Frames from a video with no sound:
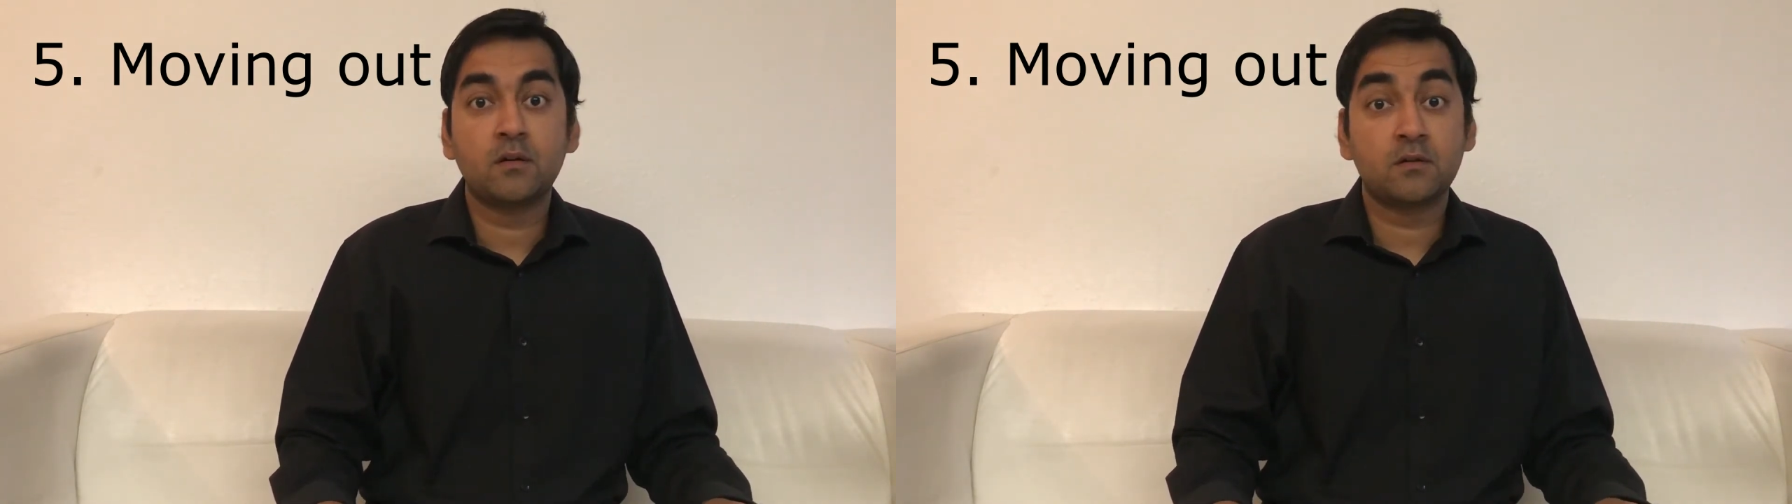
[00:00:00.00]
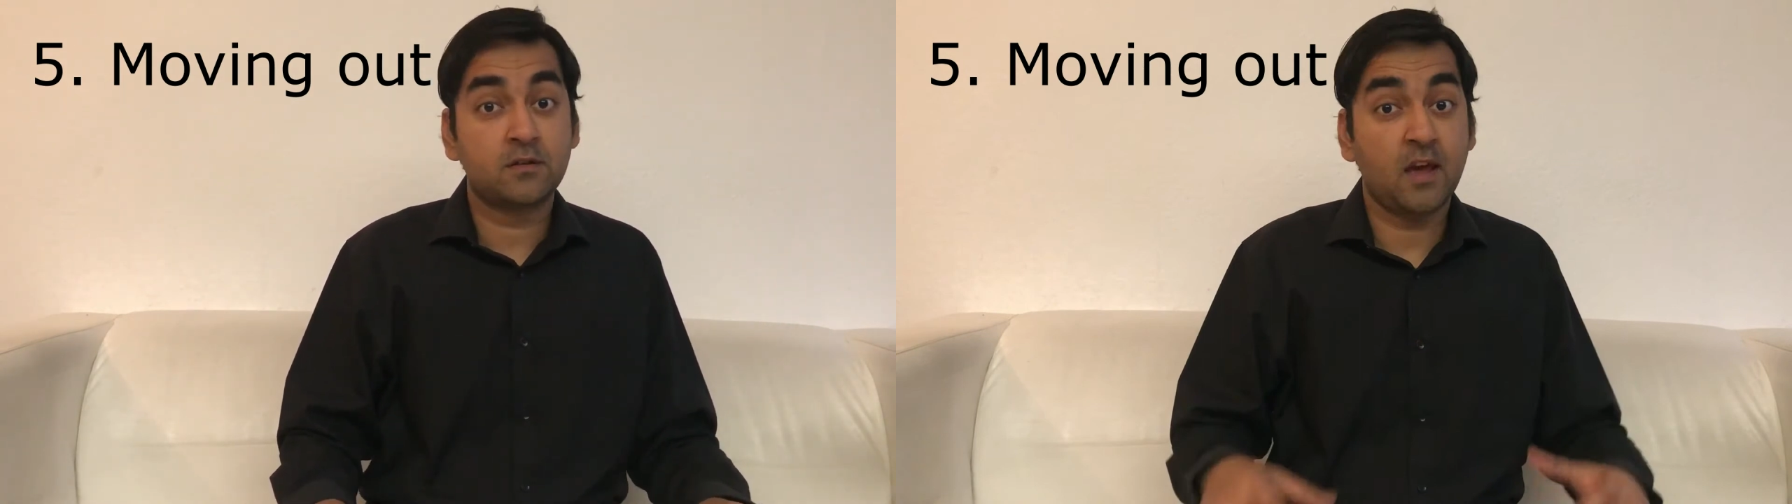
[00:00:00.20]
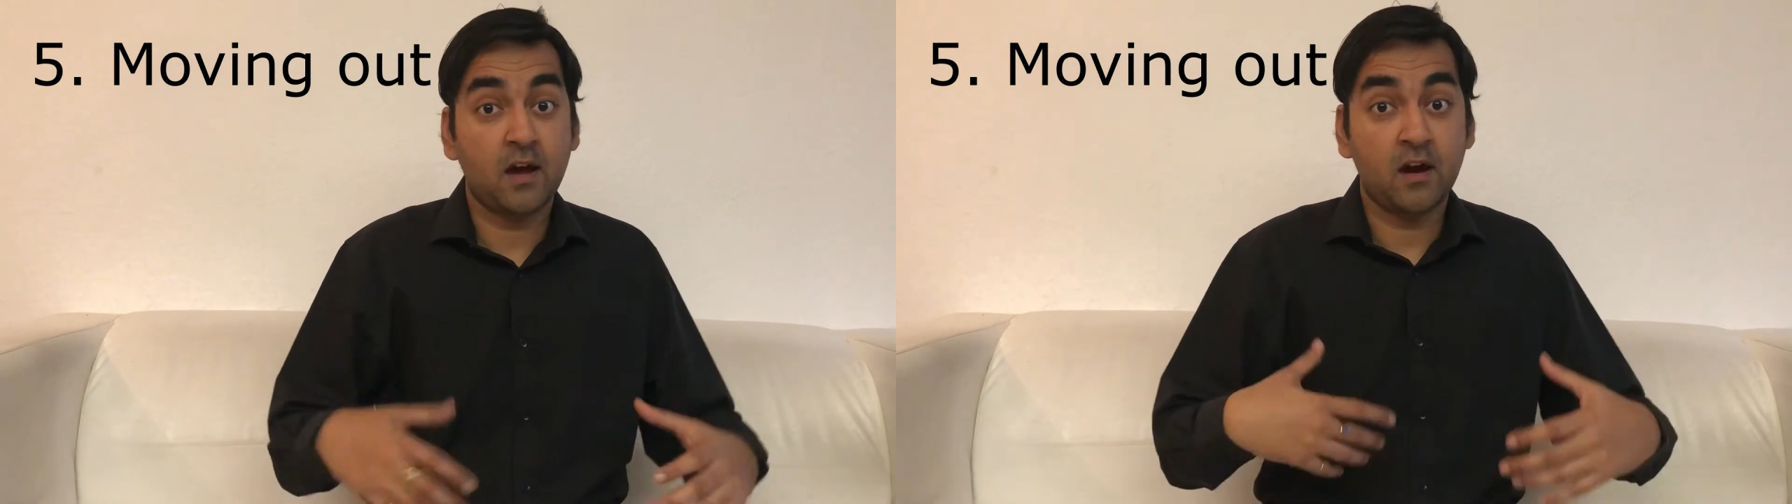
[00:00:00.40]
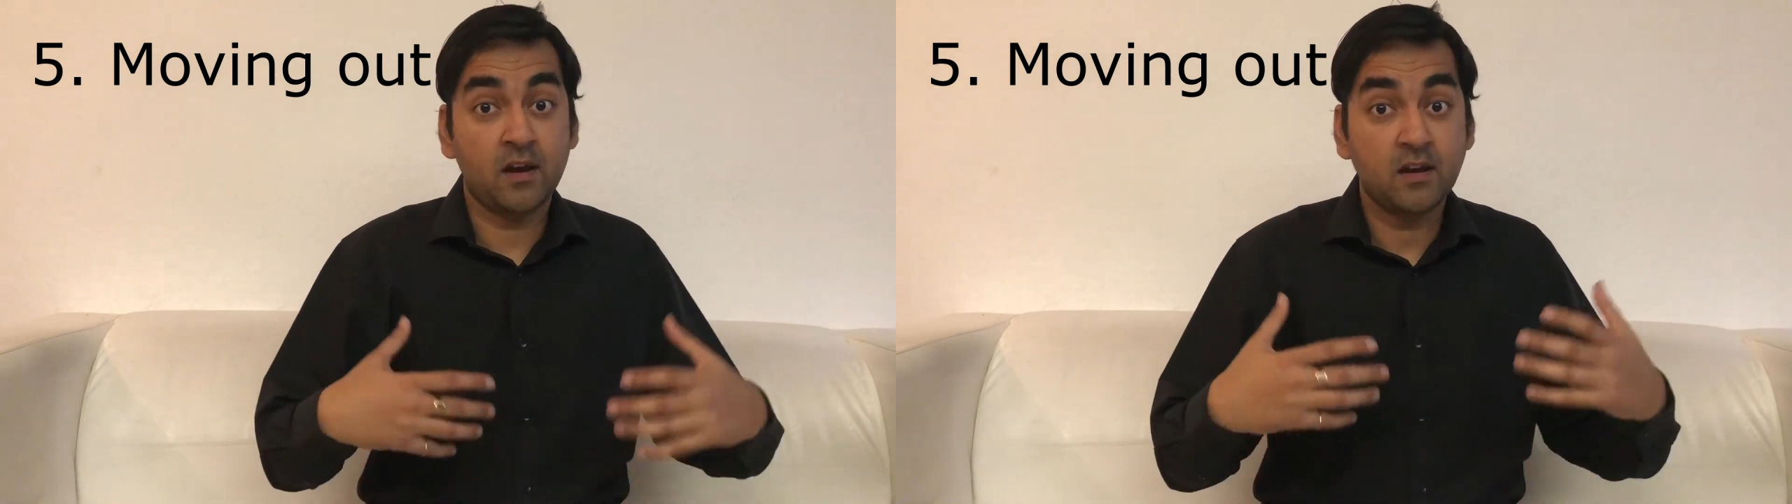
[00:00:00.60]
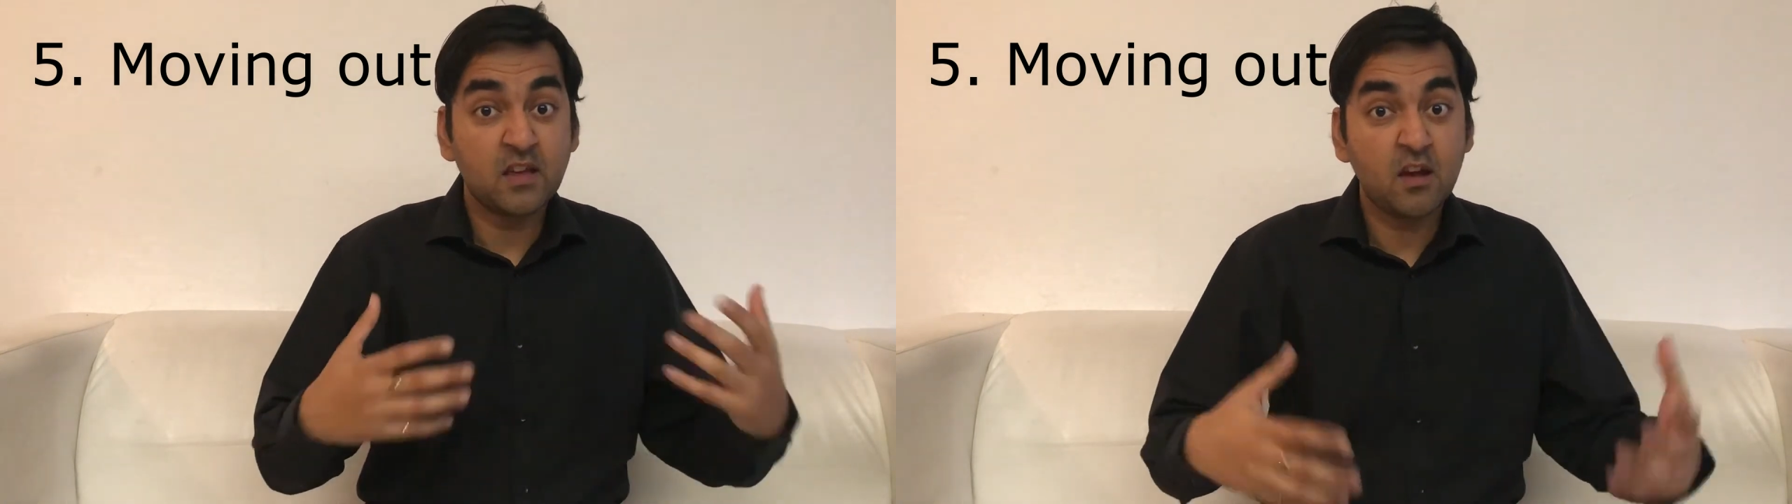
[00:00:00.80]
say
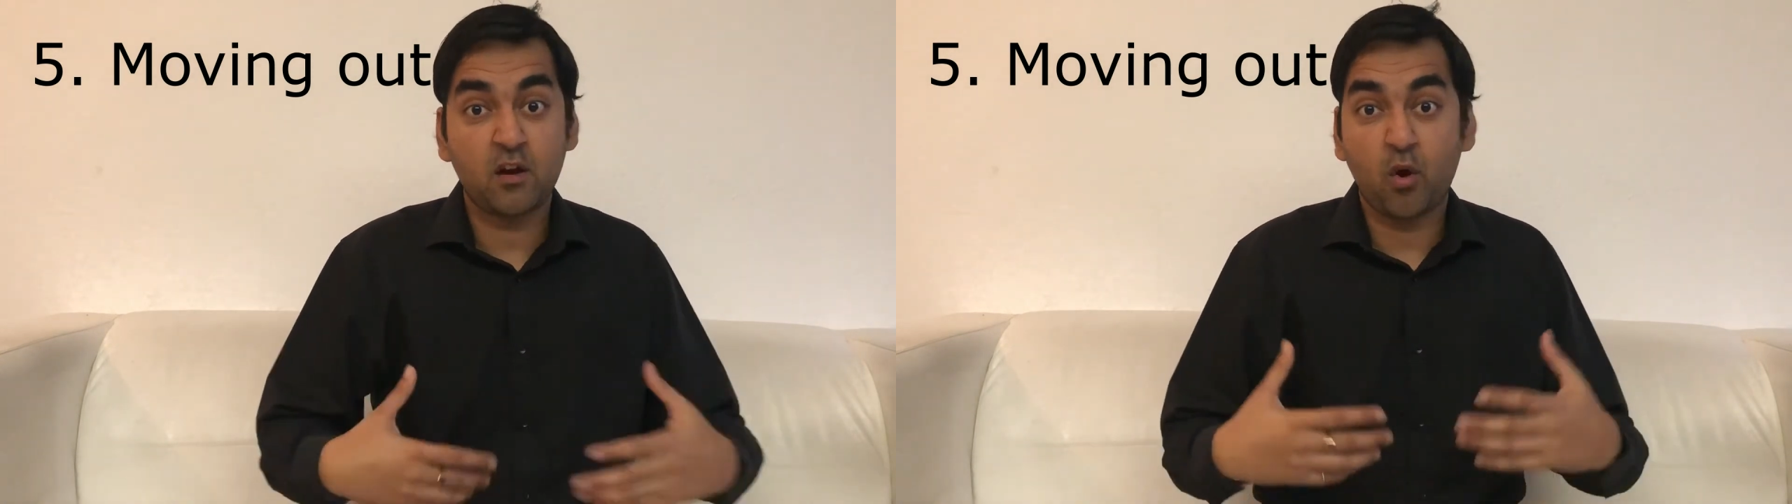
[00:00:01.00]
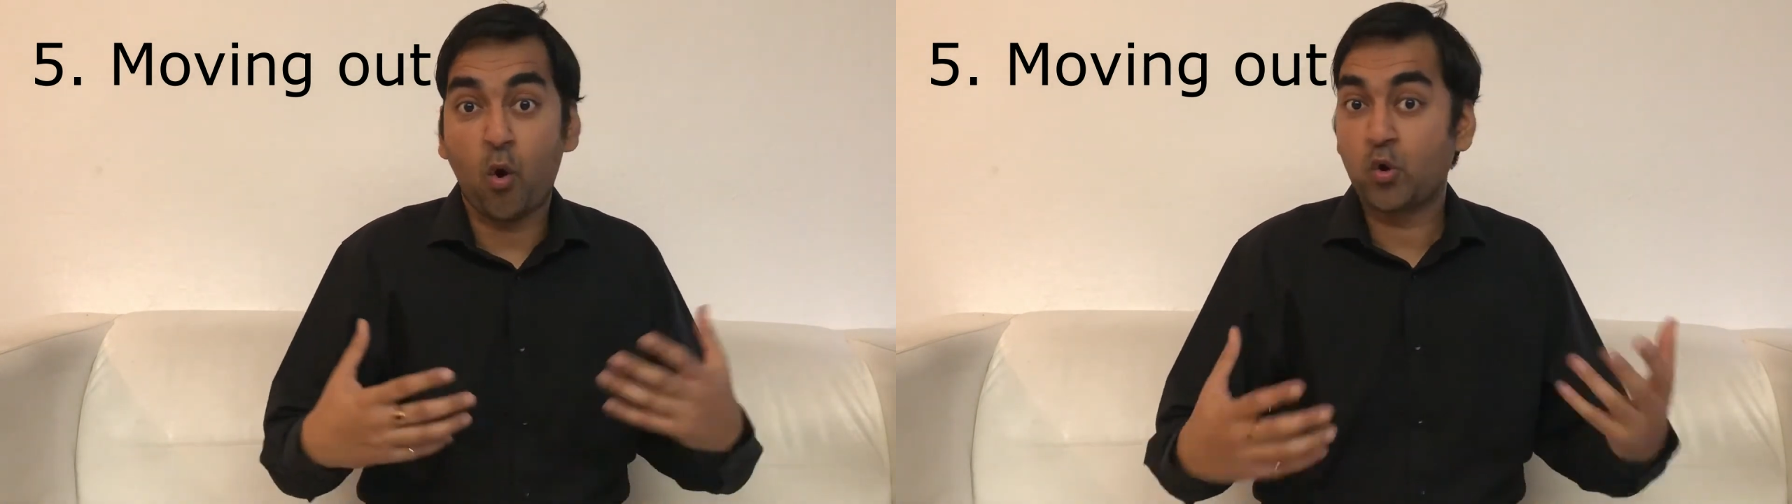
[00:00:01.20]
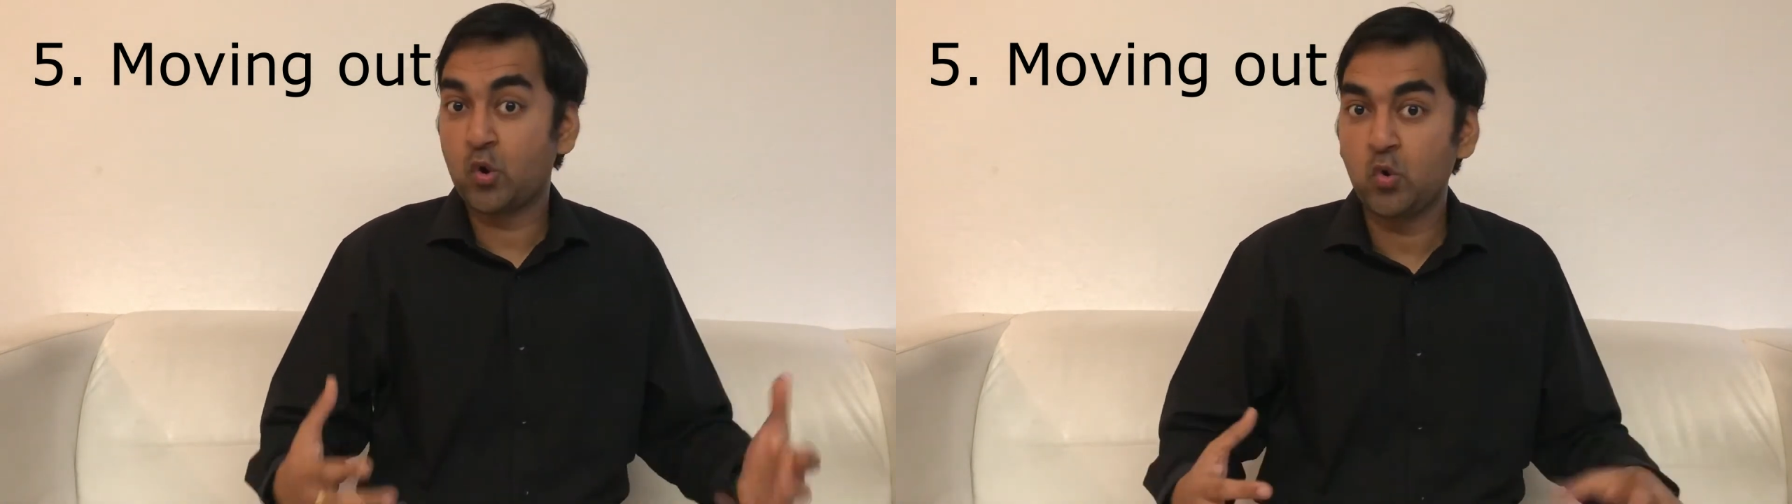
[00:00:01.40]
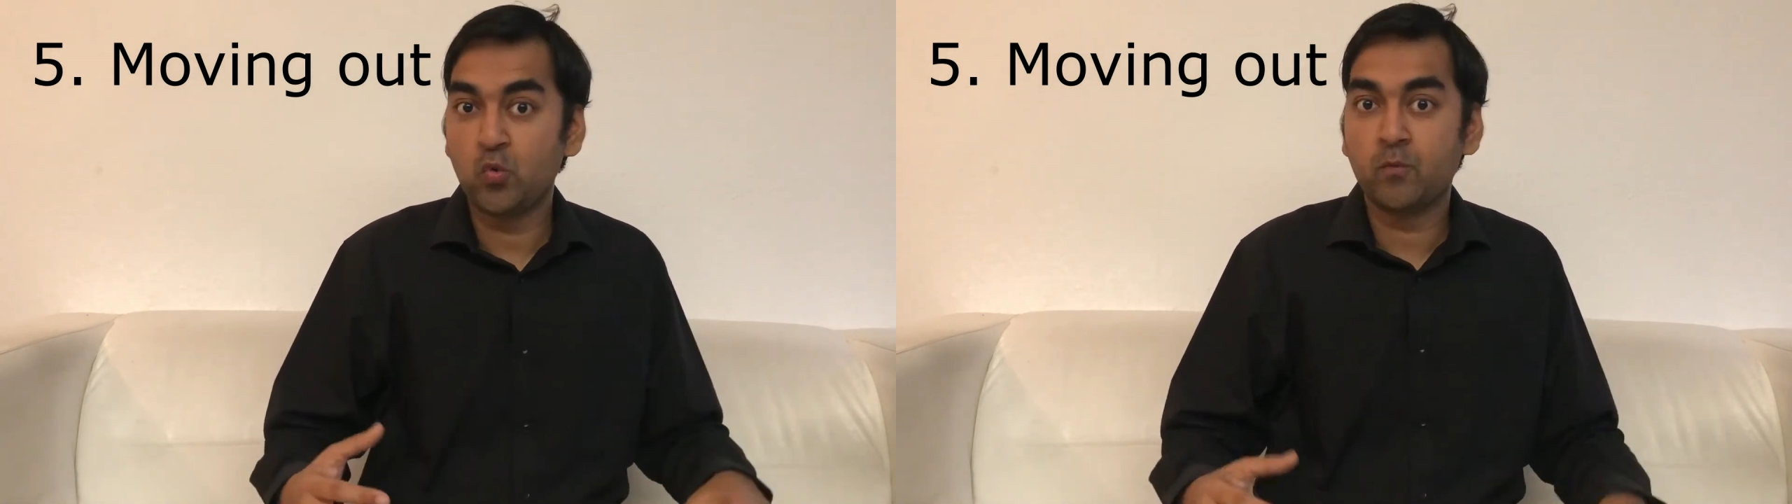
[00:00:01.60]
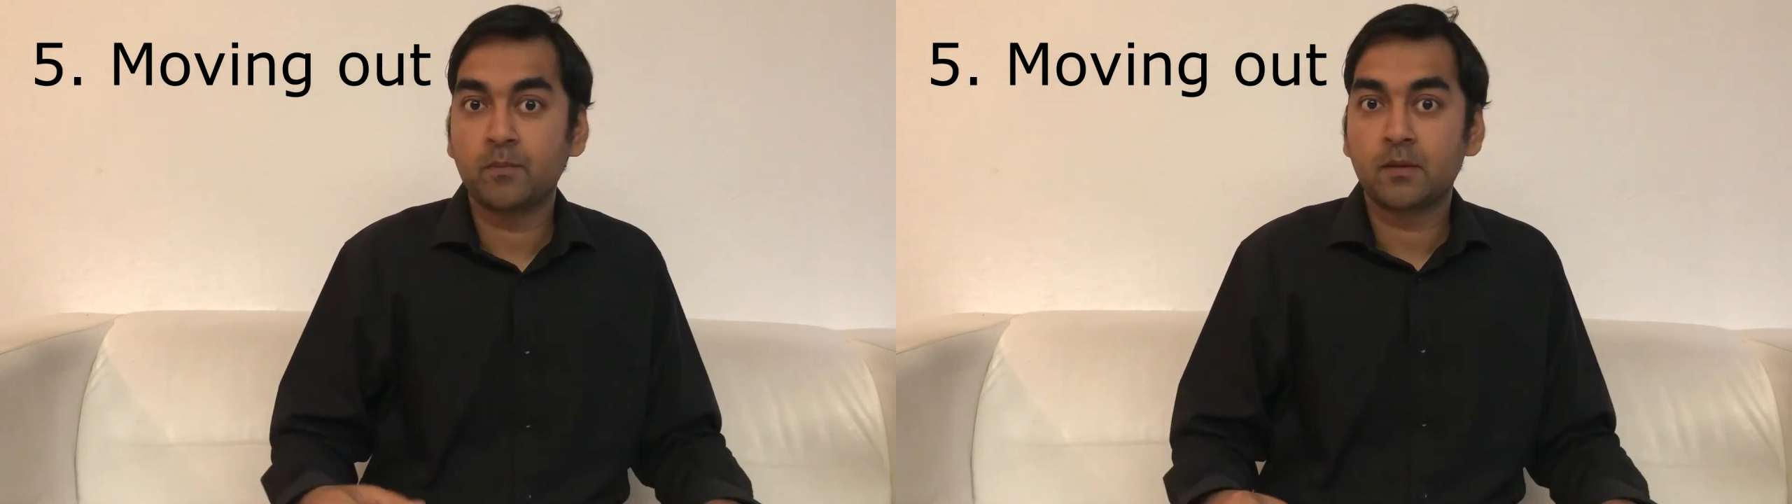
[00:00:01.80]
an year or 2,